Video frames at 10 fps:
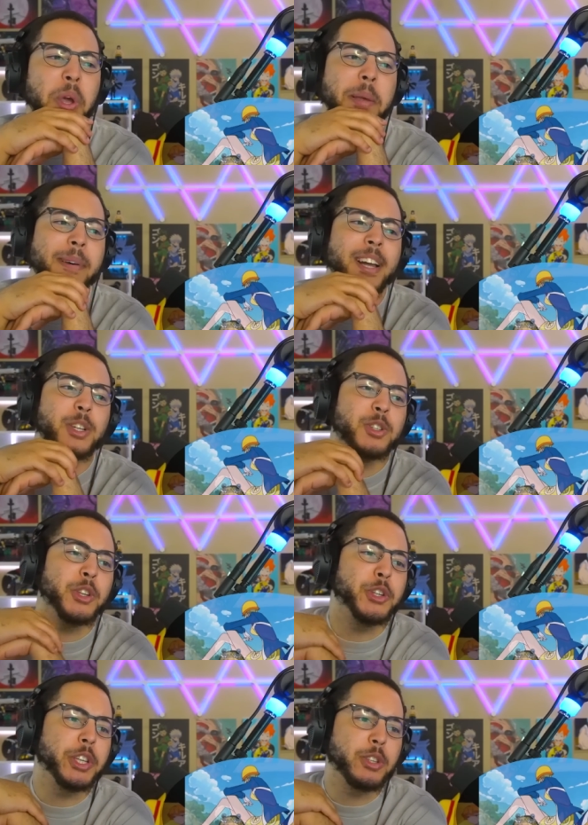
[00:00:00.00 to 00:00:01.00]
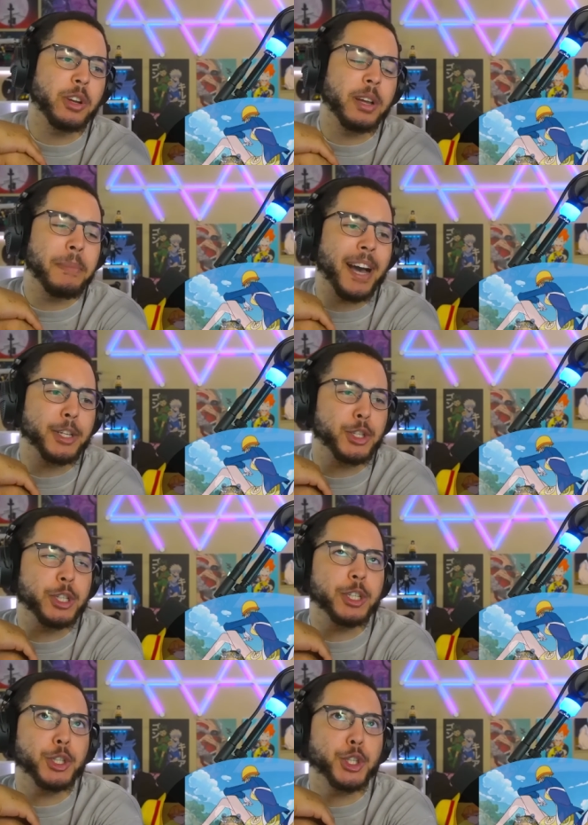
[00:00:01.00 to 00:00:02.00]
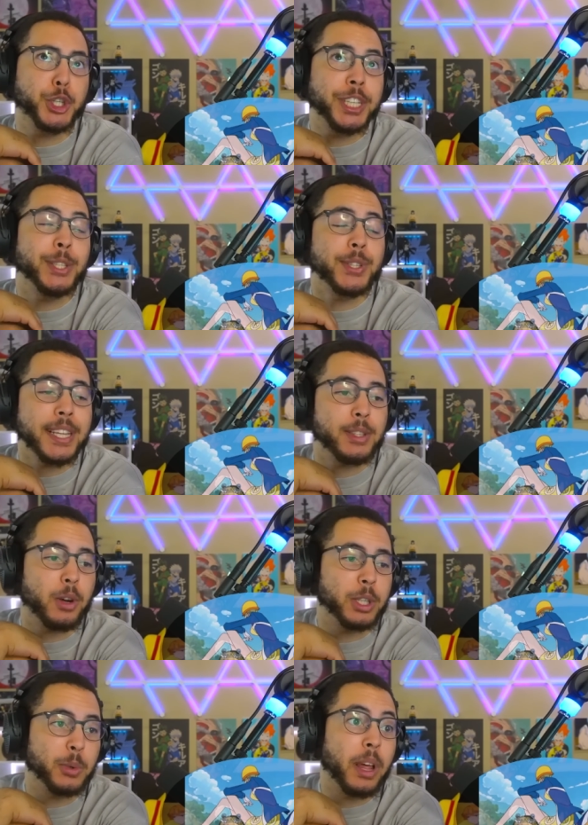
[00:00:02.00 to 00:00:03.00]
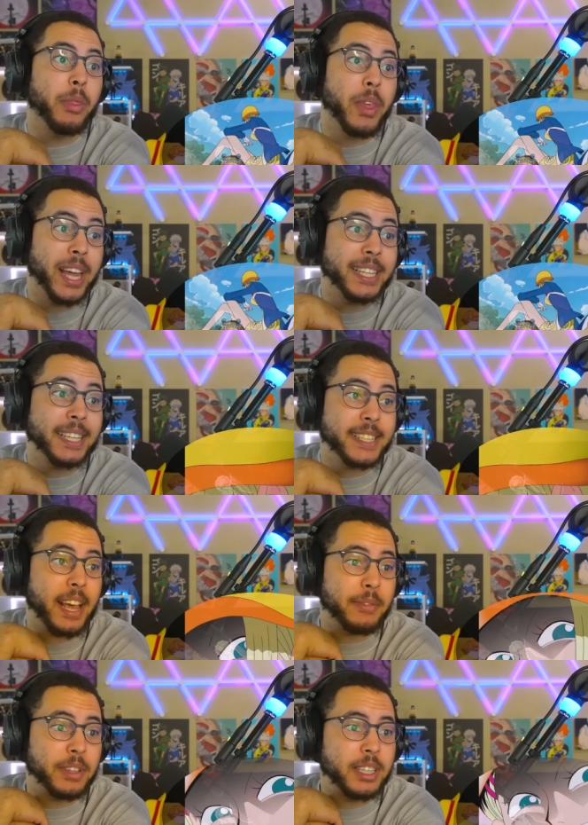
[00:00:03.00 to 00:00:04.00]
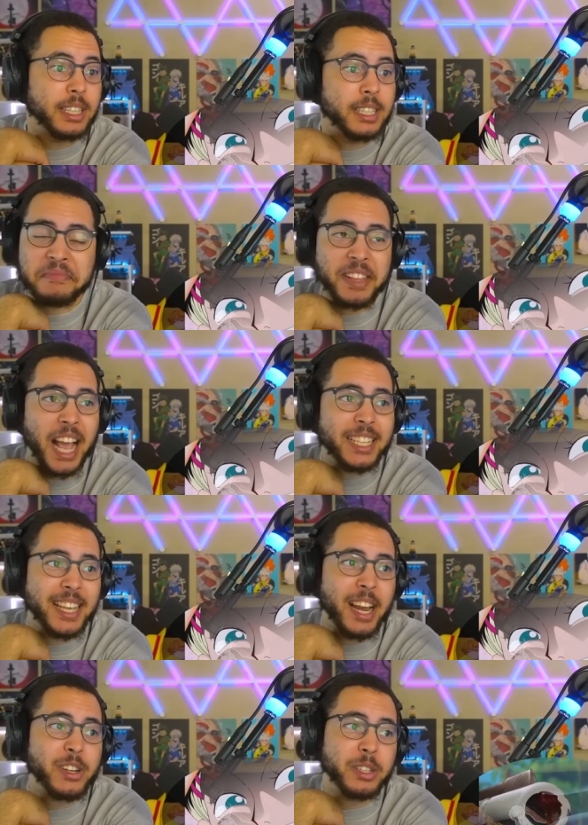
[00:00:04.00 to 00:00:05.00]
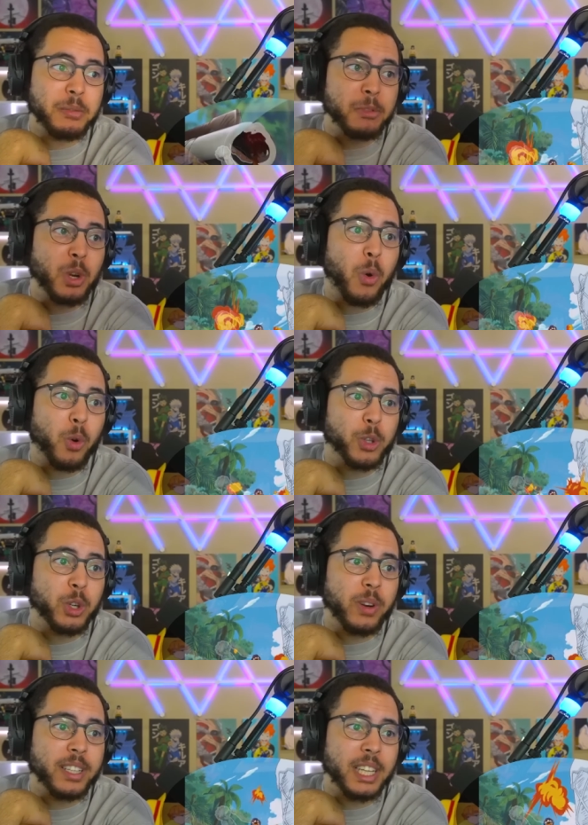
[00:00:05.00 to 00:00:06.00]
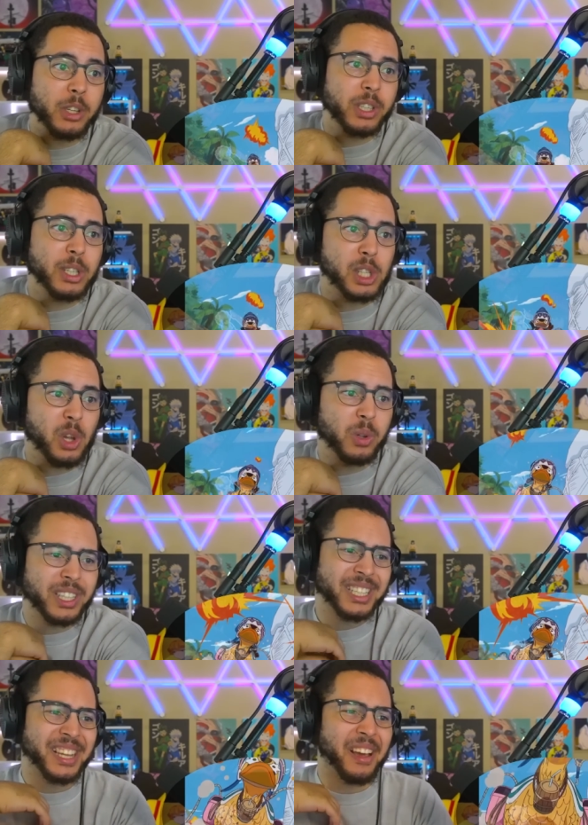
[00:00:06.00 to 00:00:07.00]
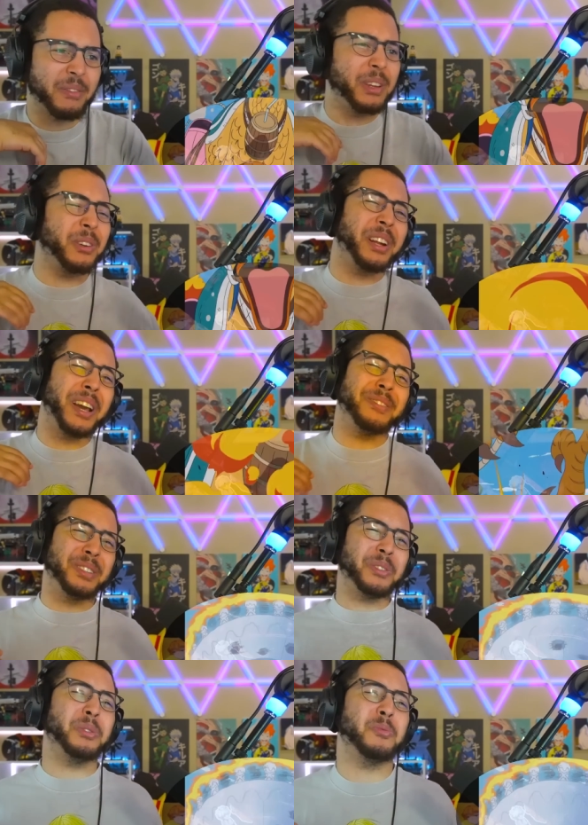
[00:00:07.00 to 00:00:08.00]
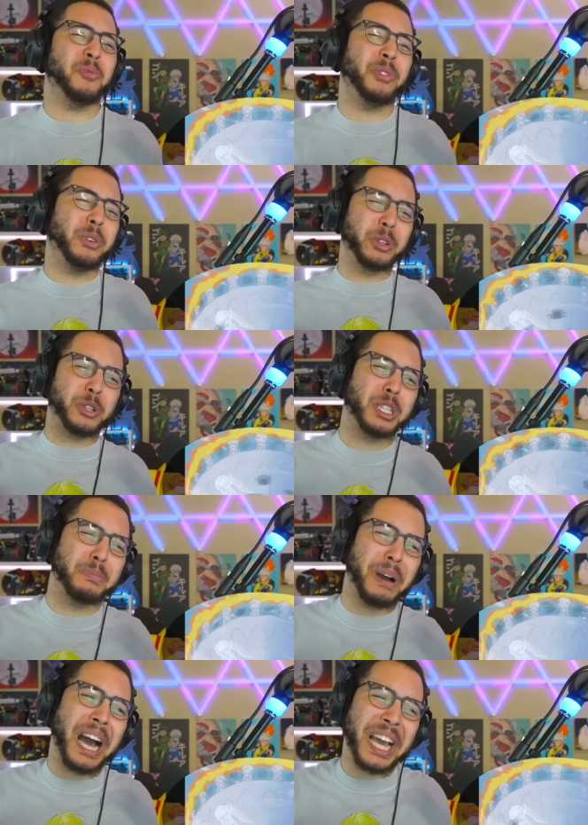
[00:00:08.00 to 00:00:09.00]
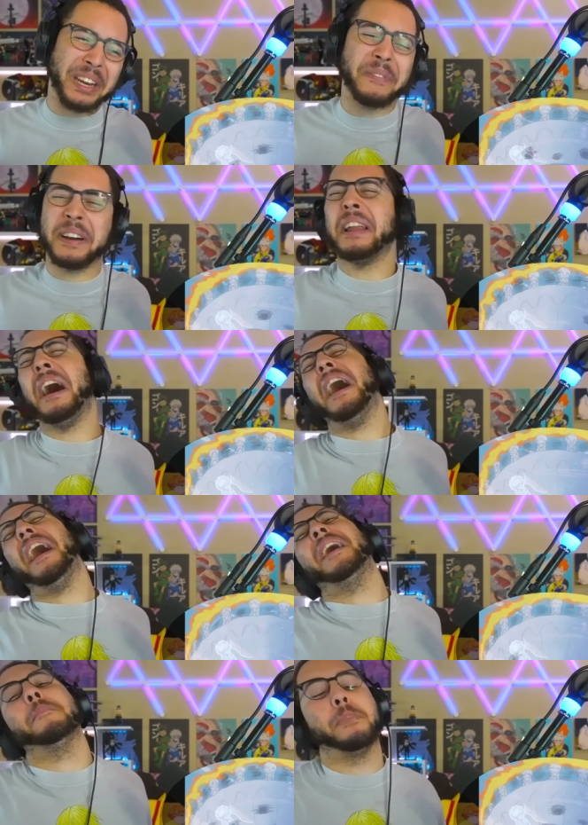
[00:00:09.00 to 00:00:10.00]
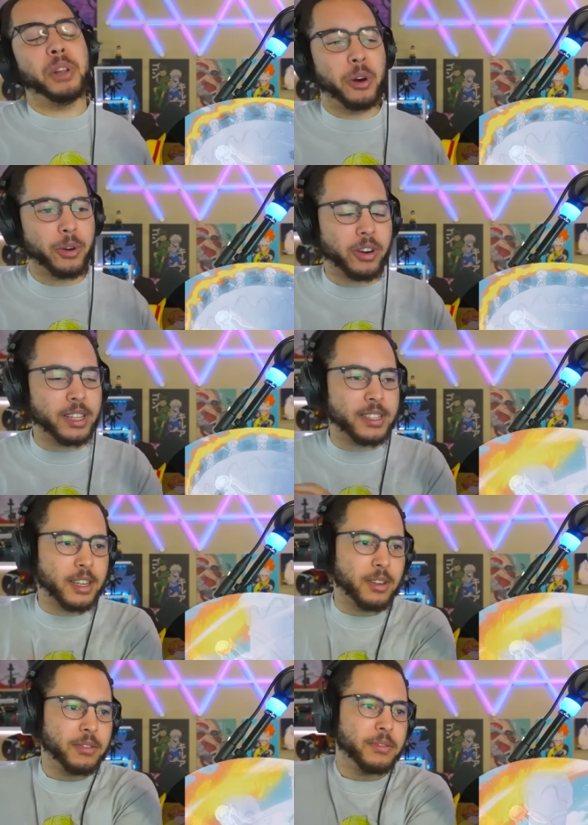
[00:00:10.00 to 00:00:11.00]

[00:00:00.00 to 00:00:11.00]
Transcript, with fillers: Imagine she sits on, imagine she sits on you and then gets heavy. That's actually some torture right there. She just slowly gets heavier and heavier. You just feel your spine ah, implode on itself.